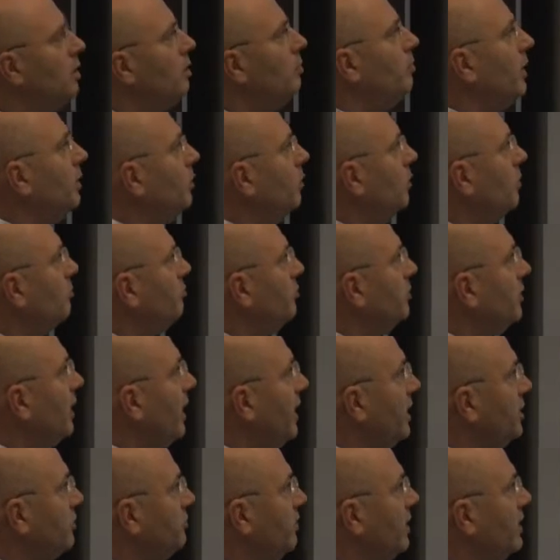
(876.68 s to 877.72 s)
my colleague from the
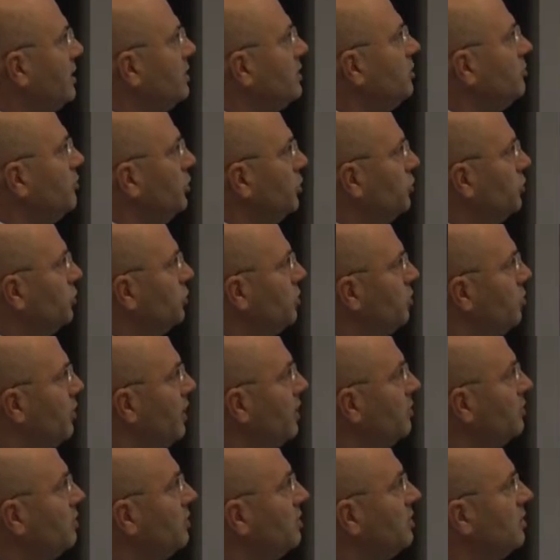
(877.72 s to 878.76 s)
Rijkswaterstaat will talk
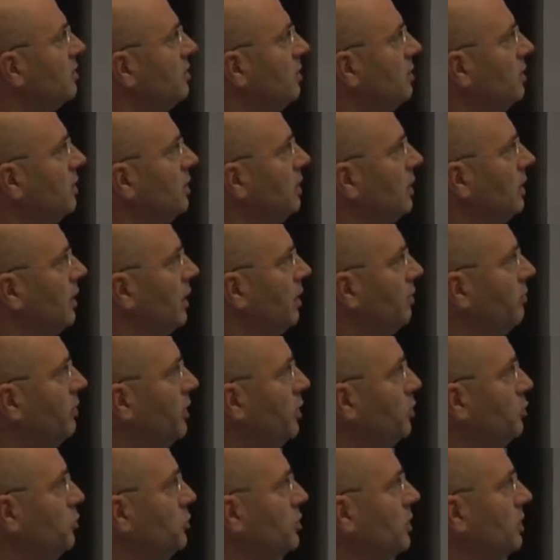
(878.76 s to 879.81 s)
about it. We
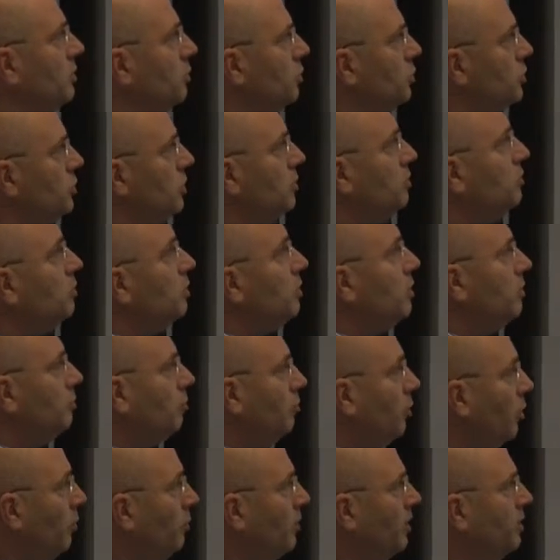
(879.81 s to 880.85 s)
use that also,
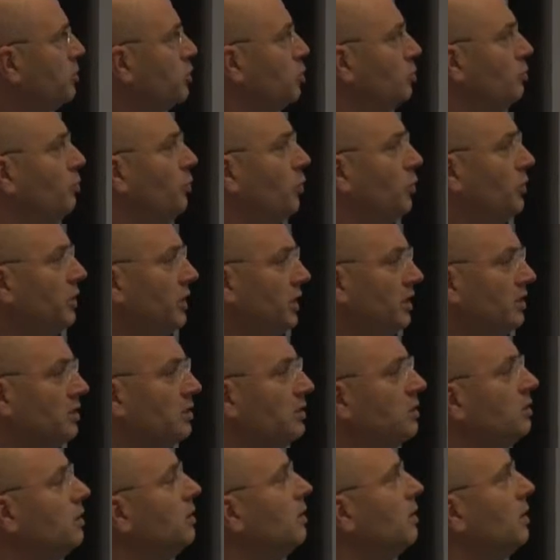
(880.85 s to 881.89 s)
probably supporting
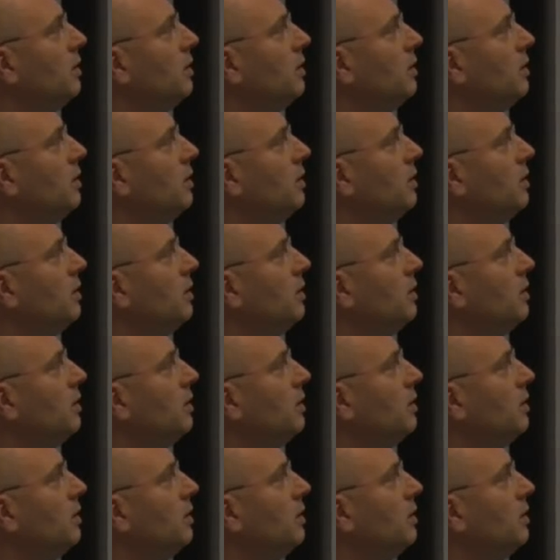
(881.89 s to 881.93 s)
it